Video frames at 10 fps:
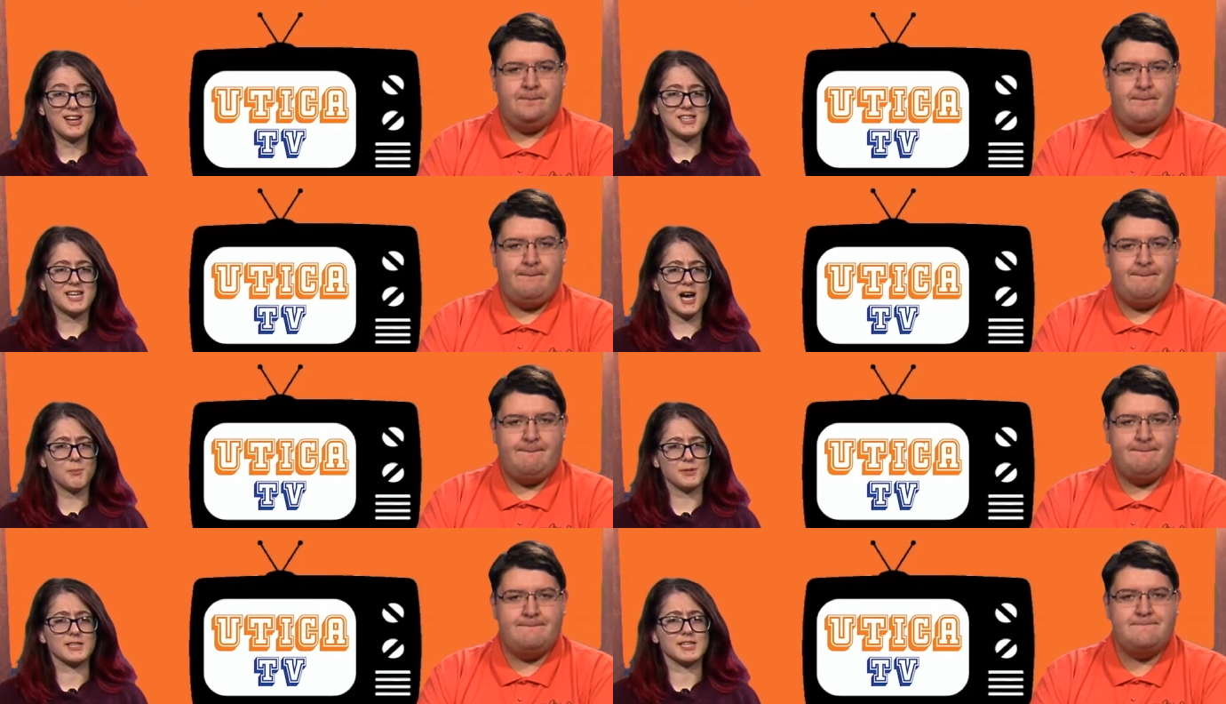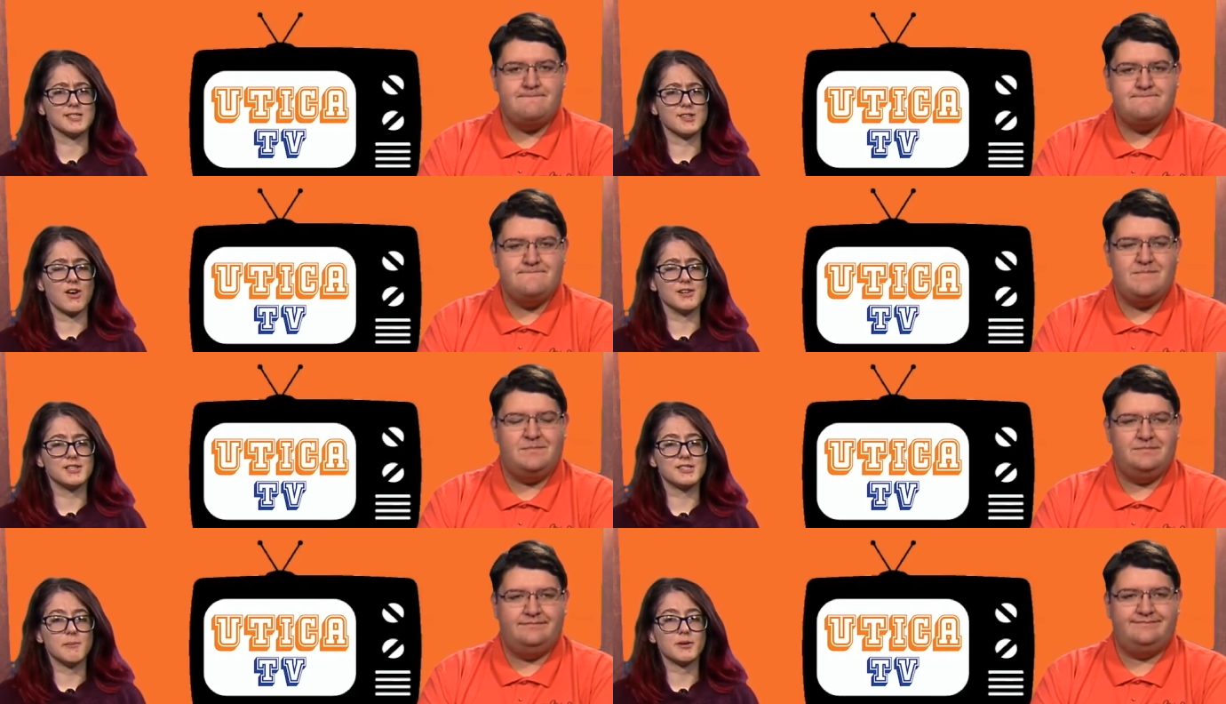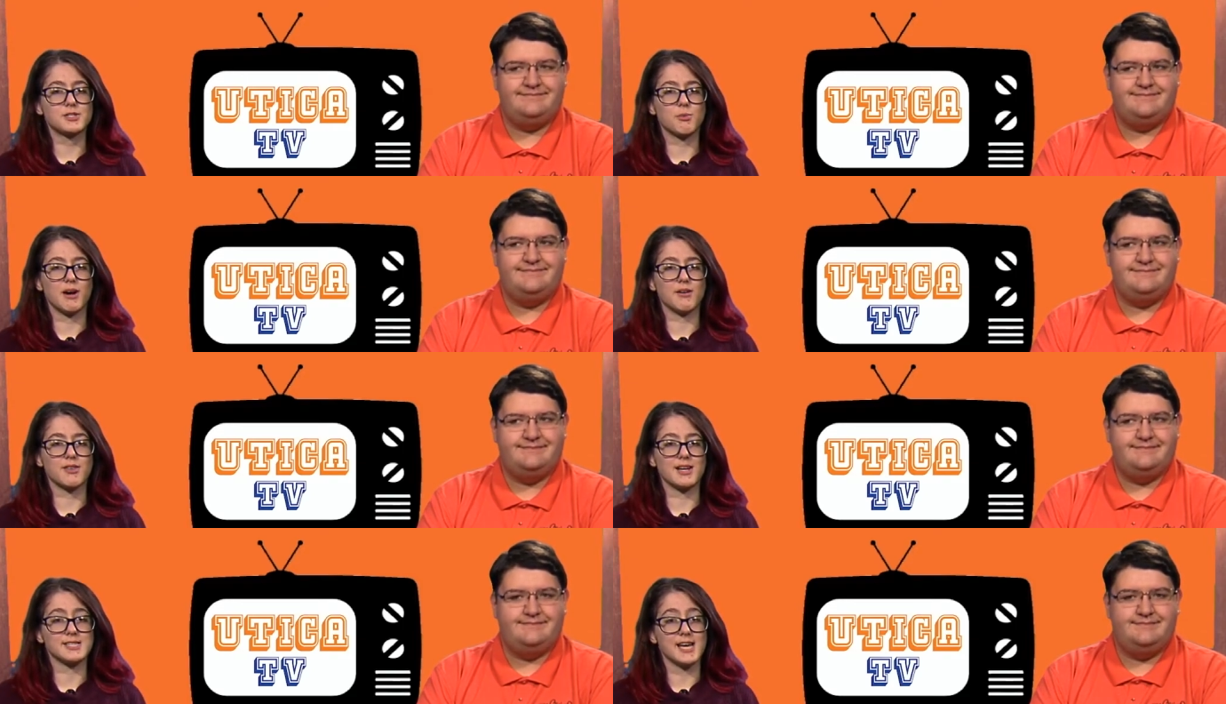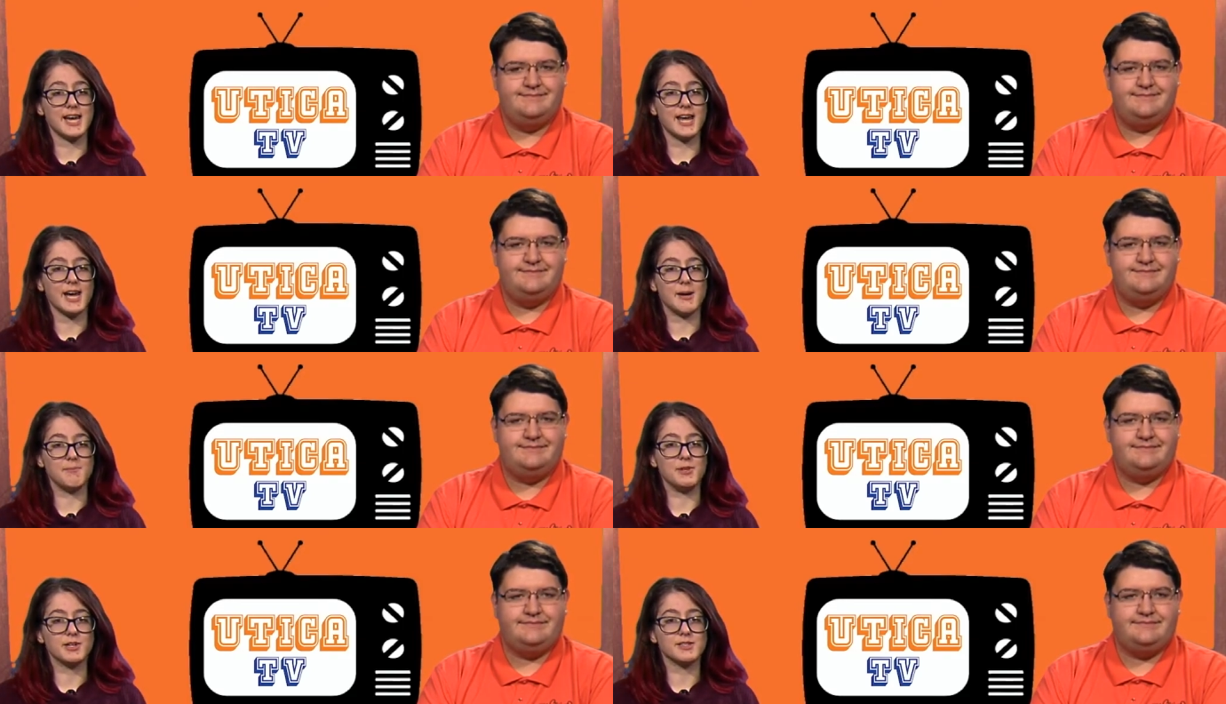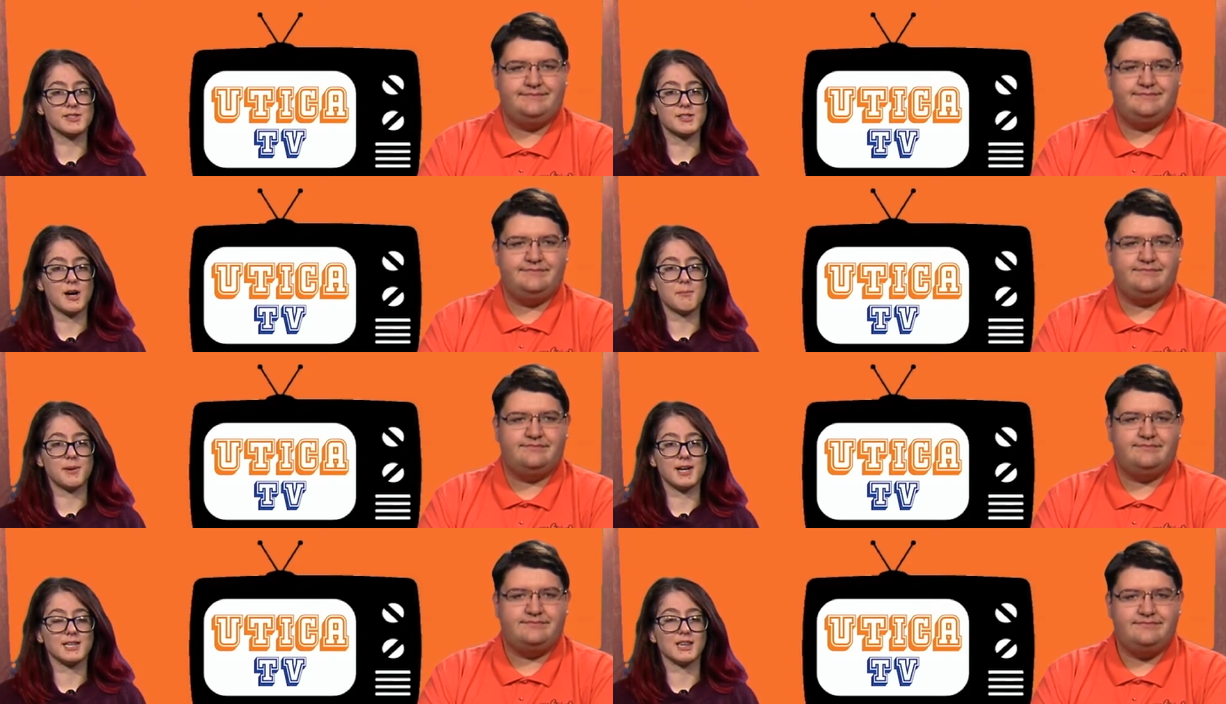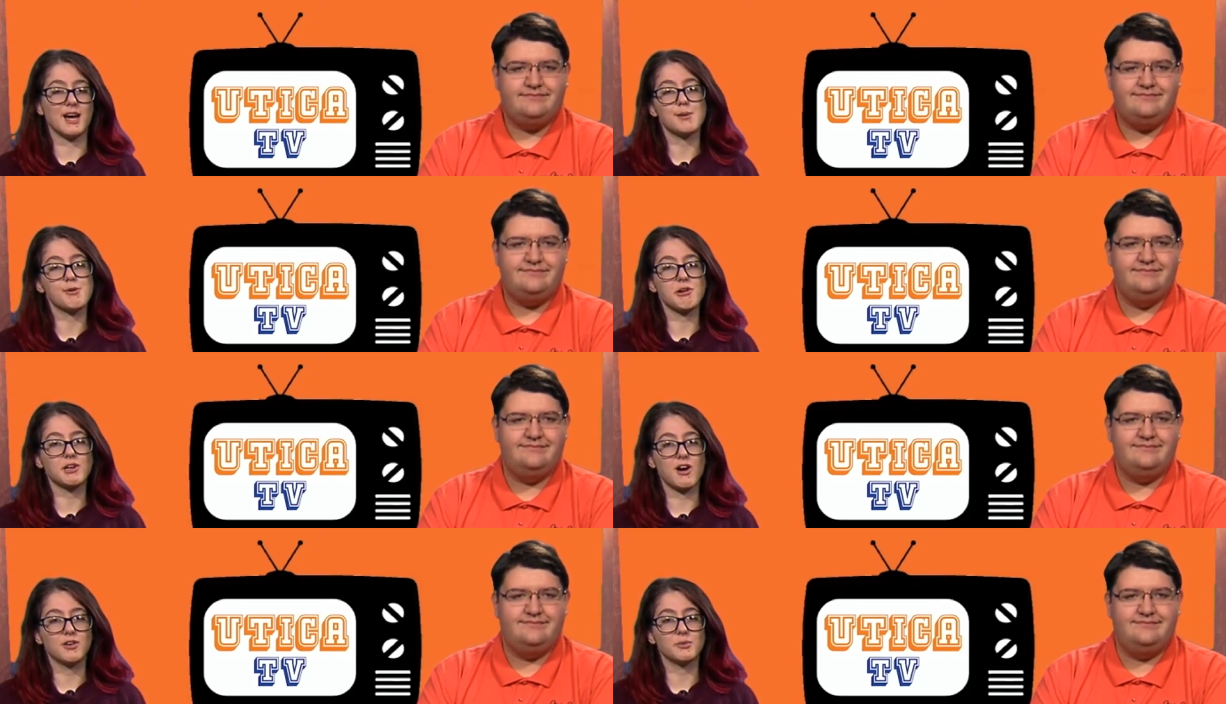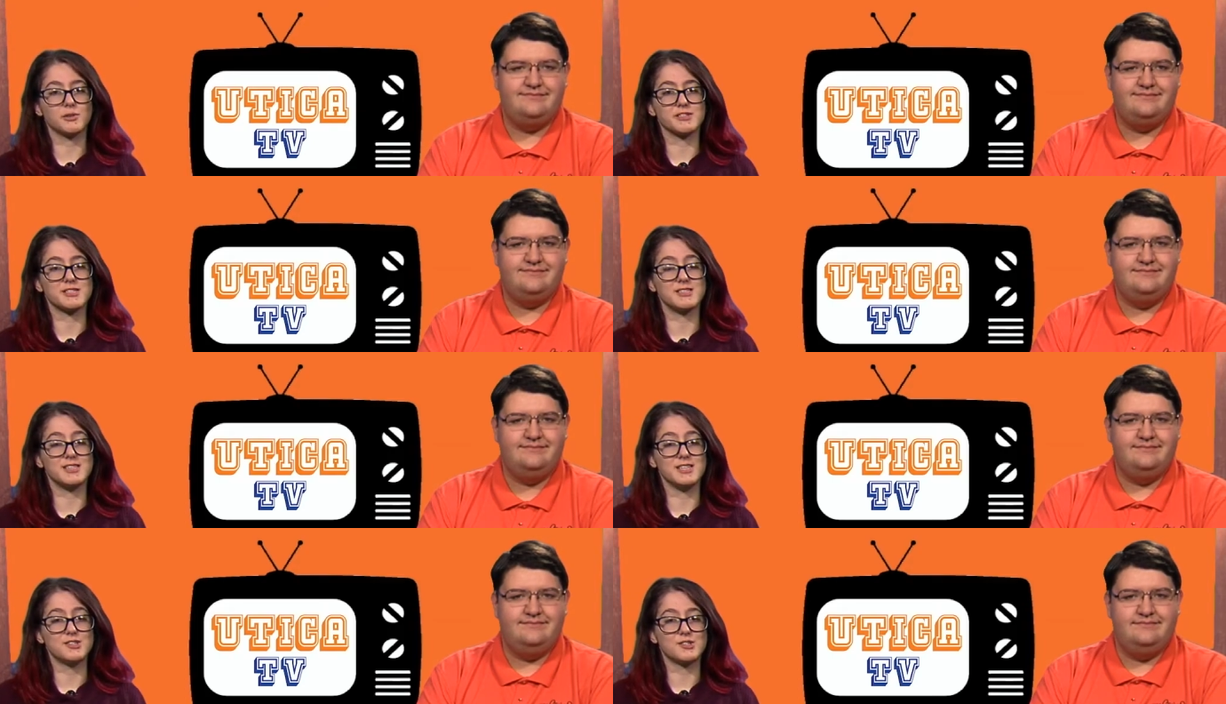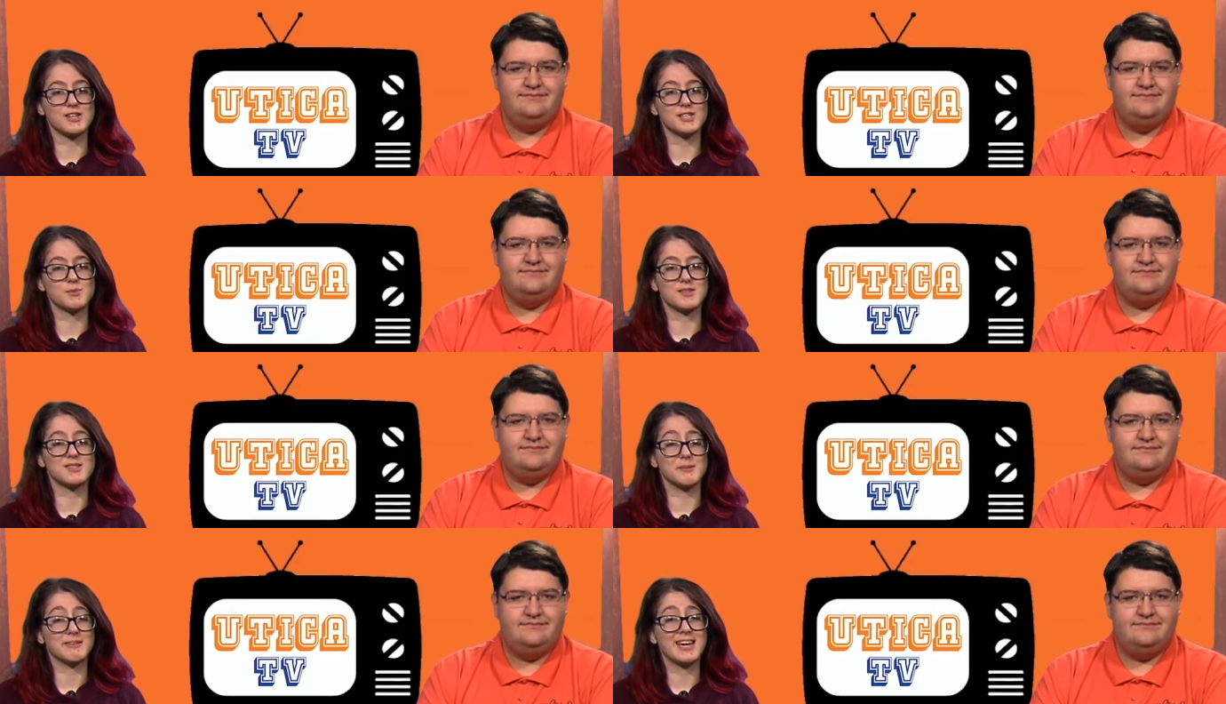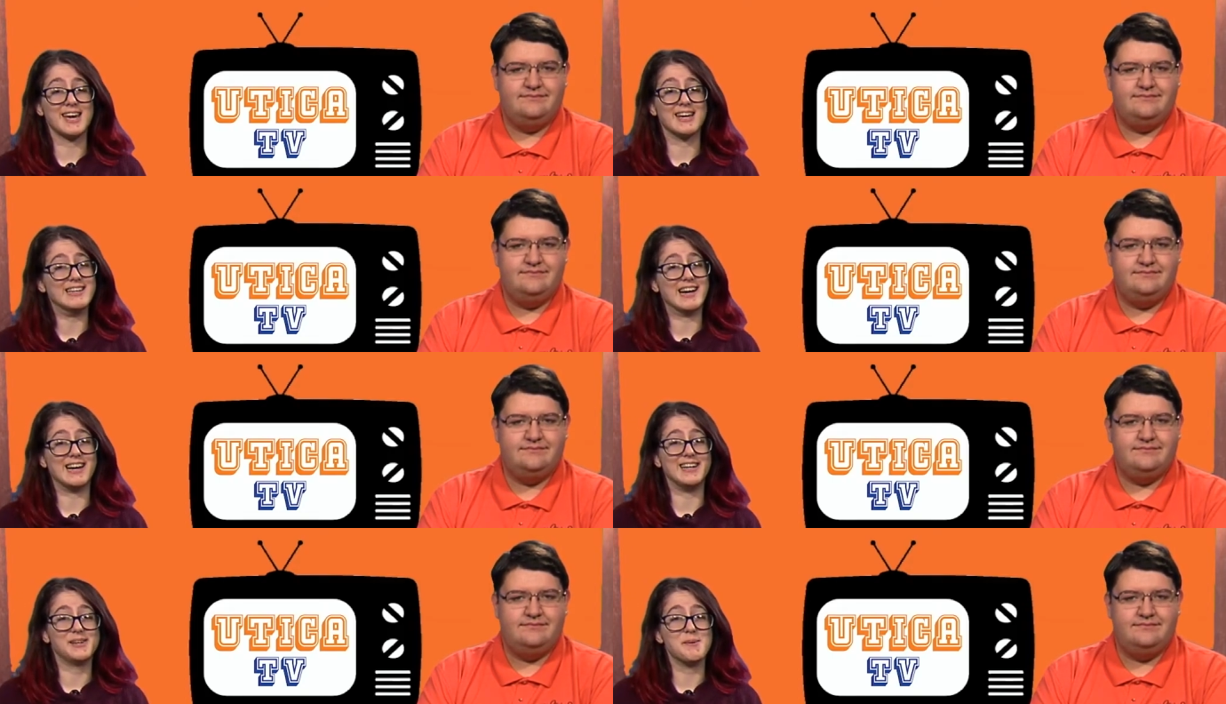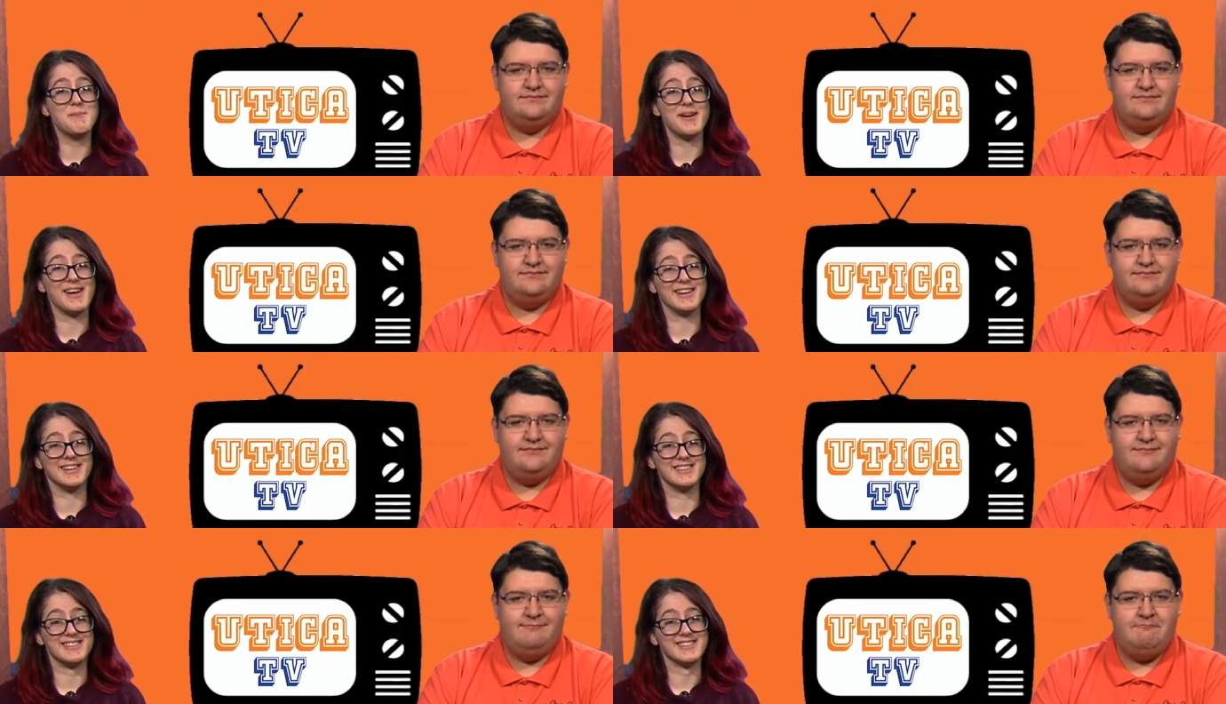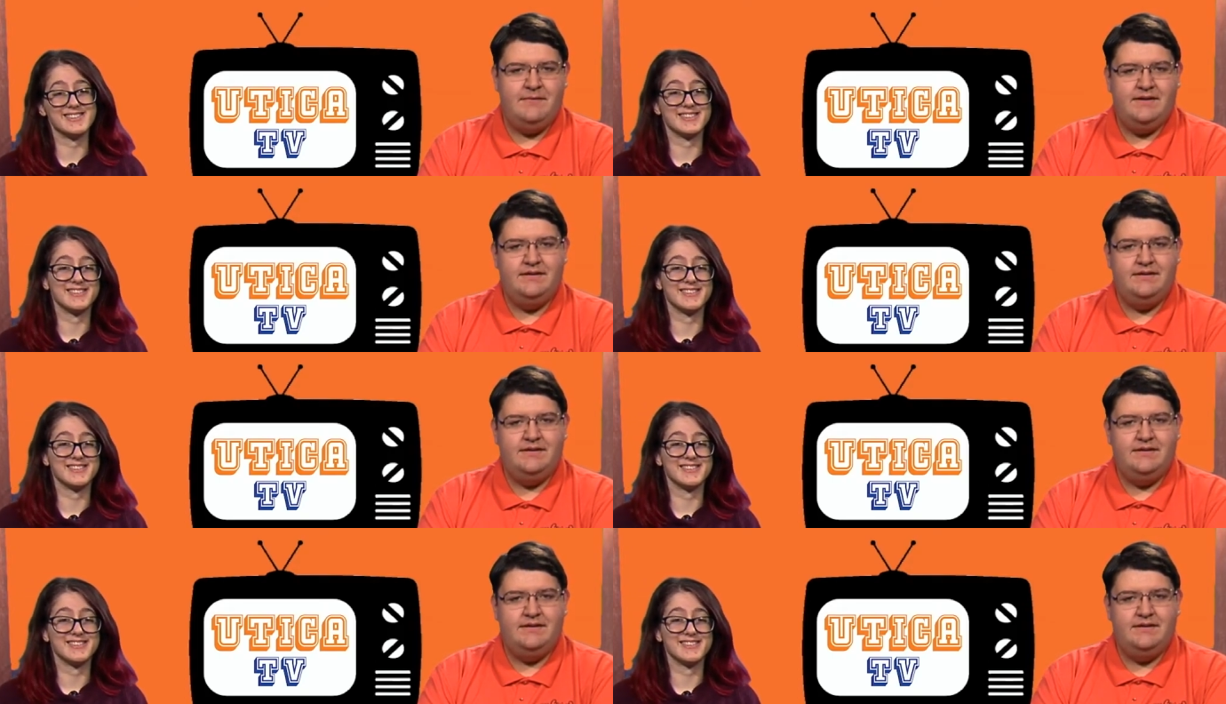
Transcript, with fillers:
Speaker 1: To help with this, on December 12th at 10 a.m., you can stop by the library concourse to de-stress with some canine companions.